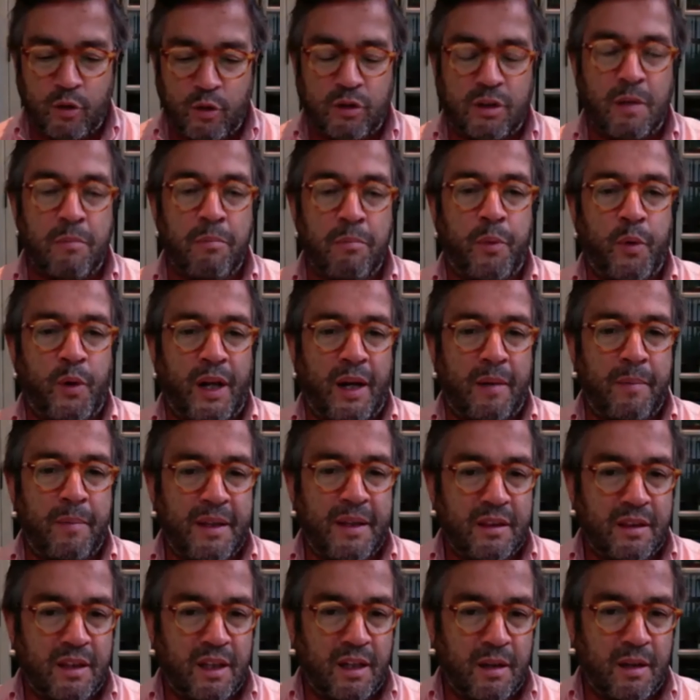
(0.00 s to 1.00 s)
that
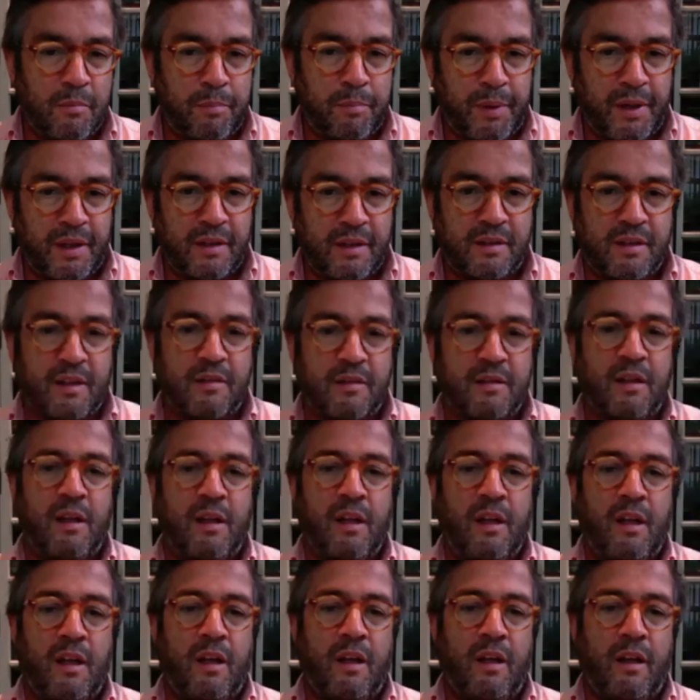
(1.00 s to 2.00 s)
are
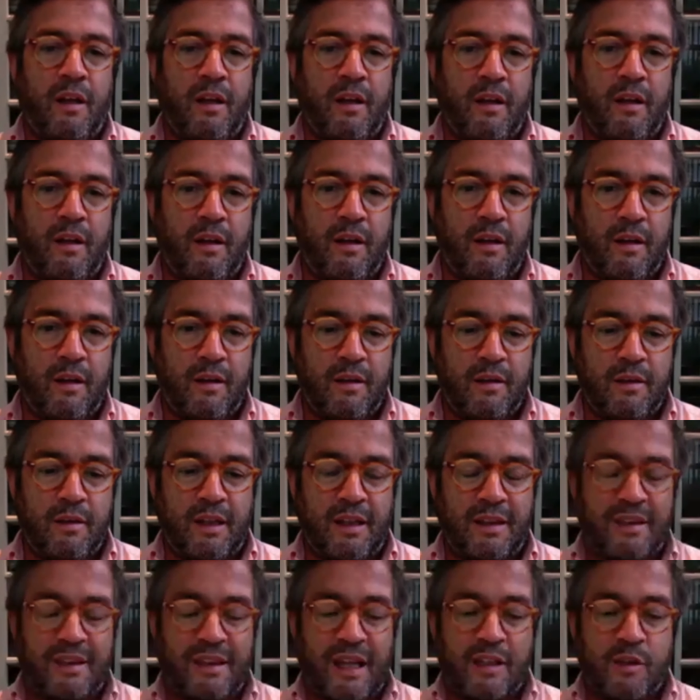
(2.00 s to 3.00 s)
coupled with some sort
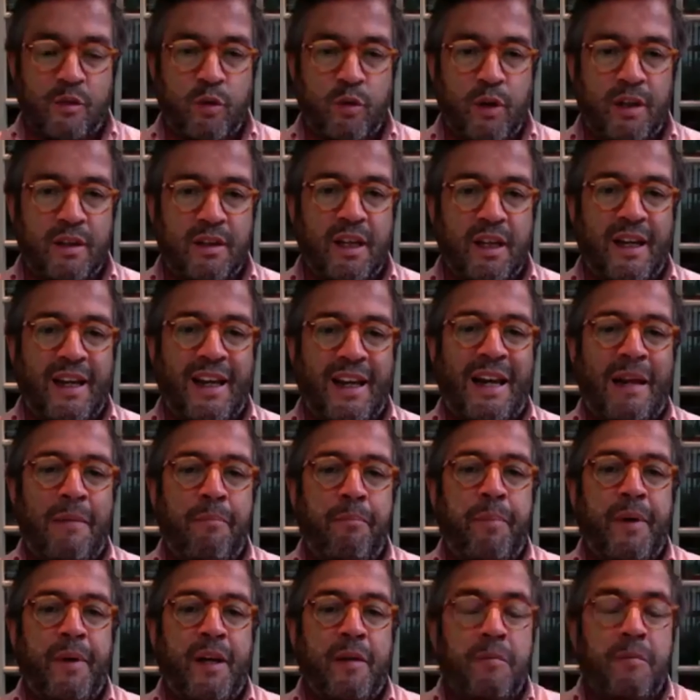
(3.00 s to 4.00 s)
of
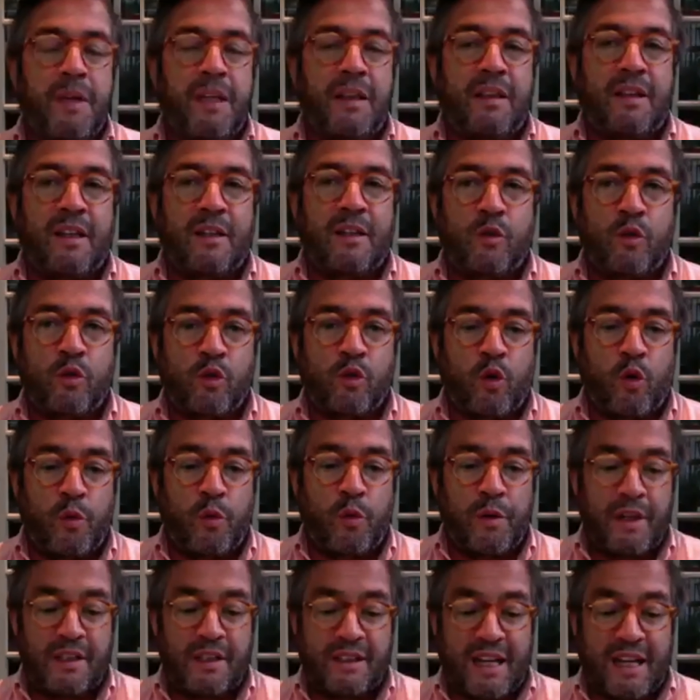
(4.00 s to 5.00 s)
temporary status,
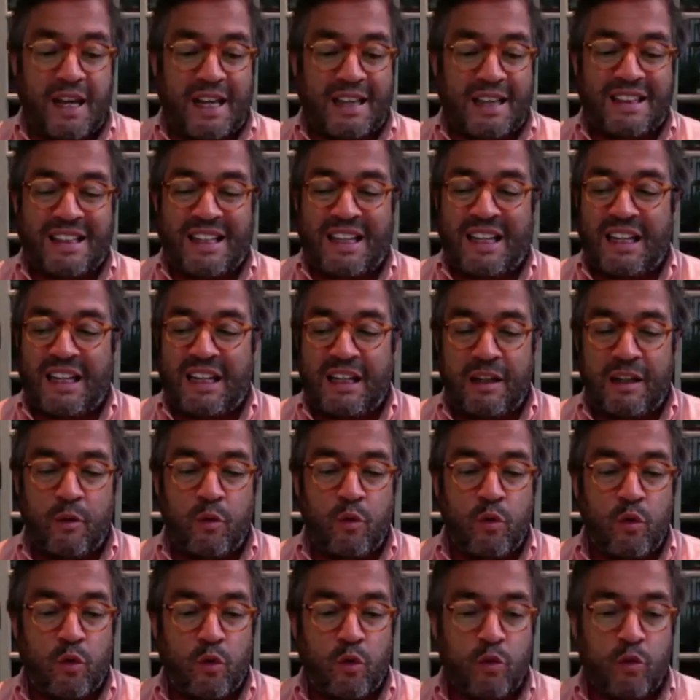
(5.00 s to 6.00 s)
working within a business,
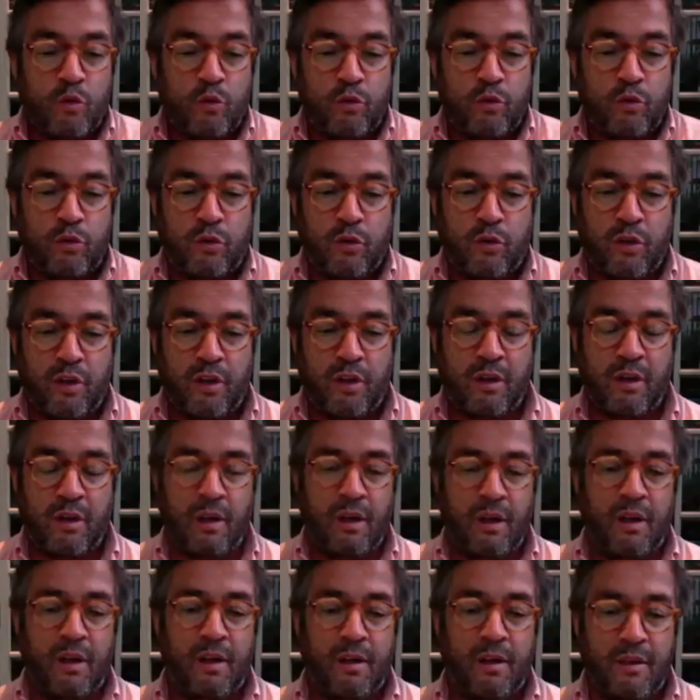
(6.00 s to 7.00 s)
some way
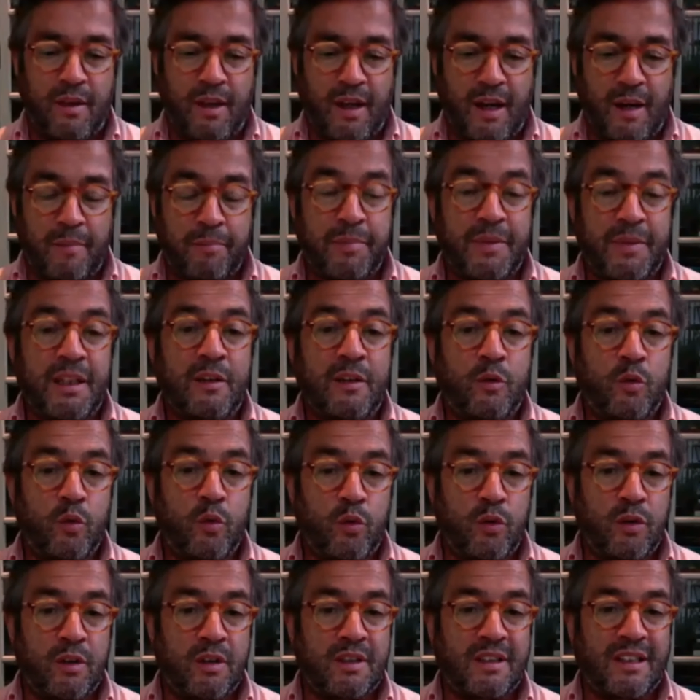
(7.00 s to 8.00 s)
to give
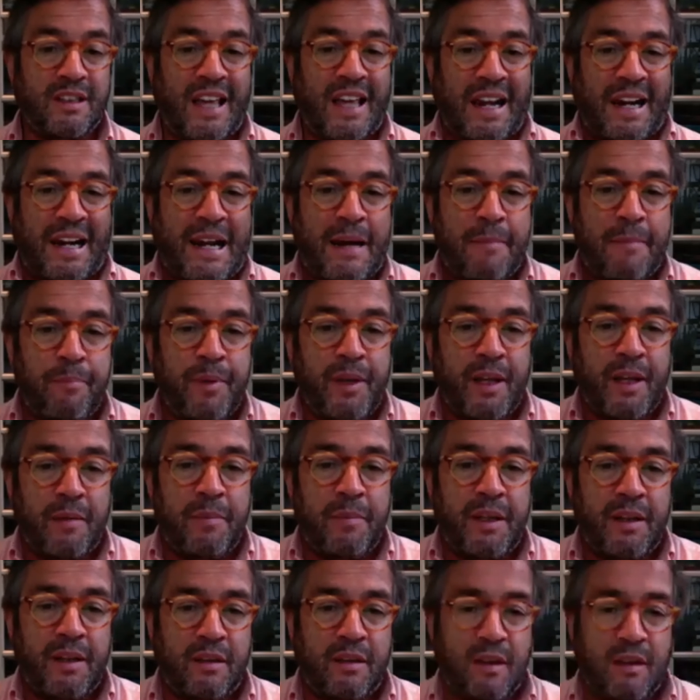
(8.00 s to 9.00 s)
young people
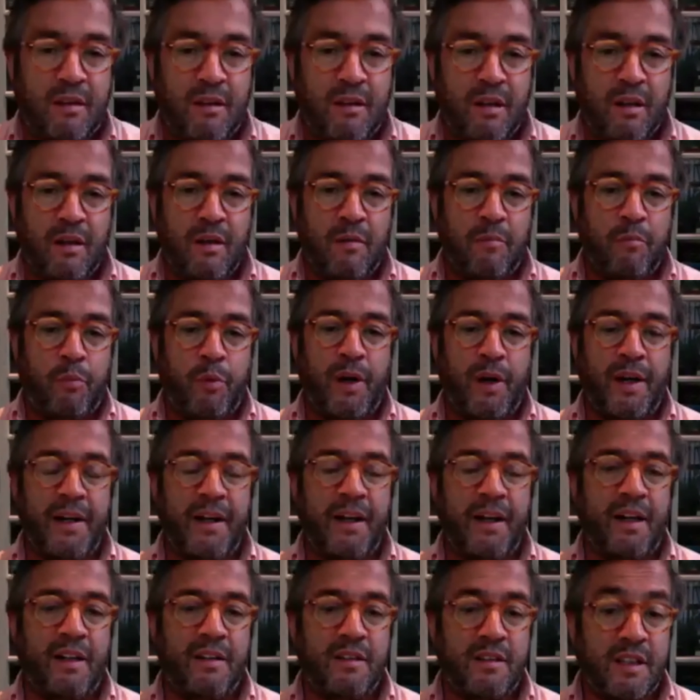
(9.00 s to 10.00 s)
a way
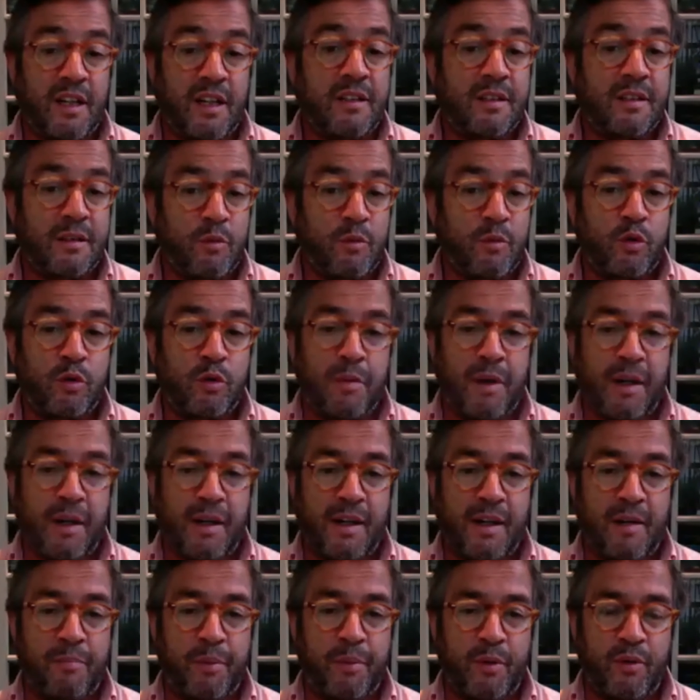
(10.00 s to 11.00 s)
to gain
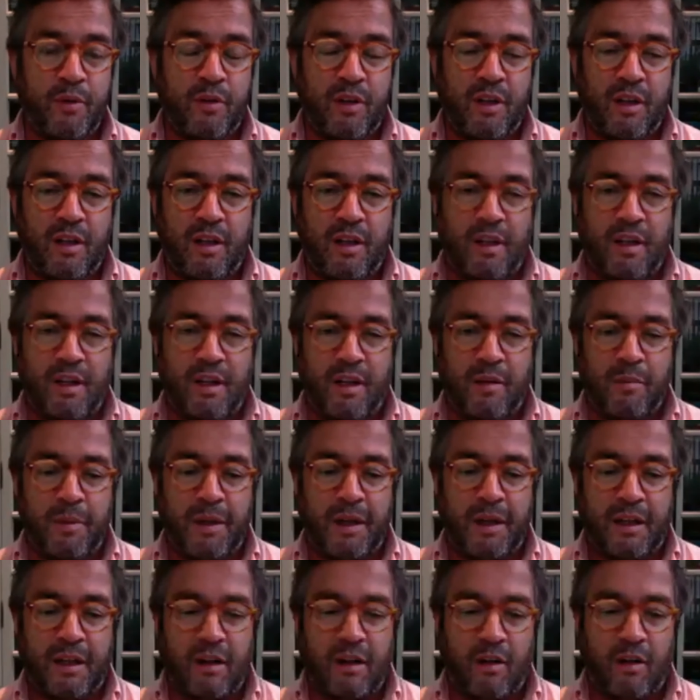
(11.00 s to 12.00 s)
these skills
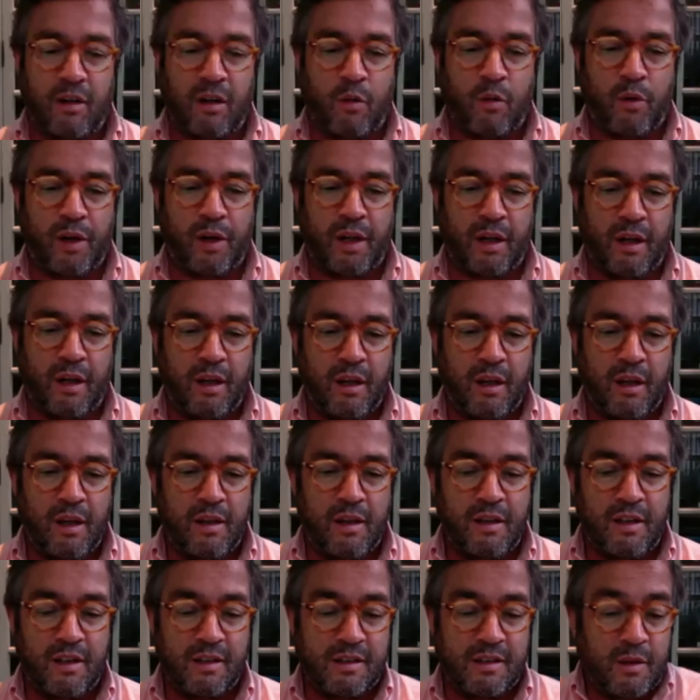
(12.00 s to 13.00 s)
that can more
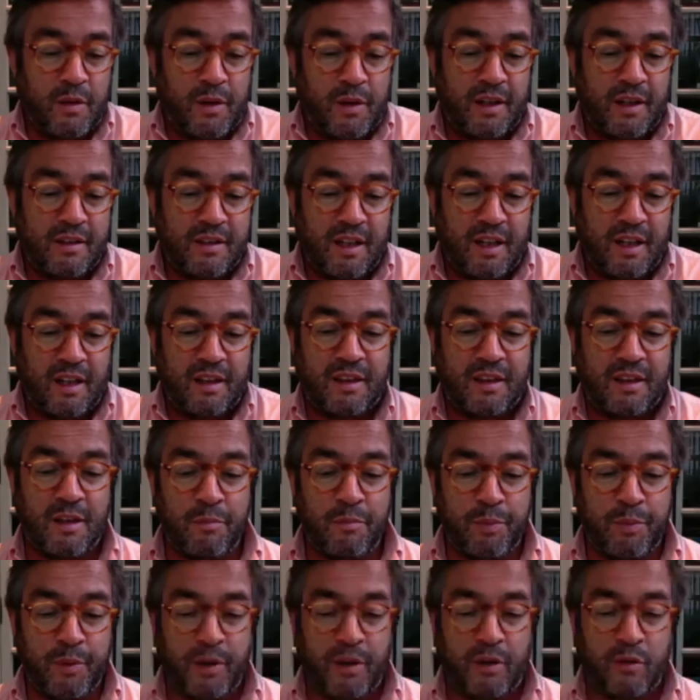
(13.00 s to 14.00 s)
quickly
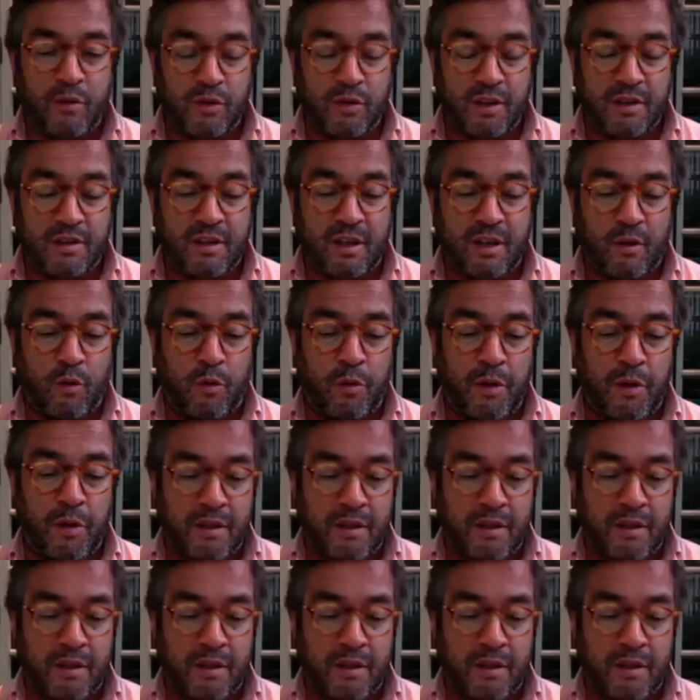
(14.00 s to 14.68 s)
have them in,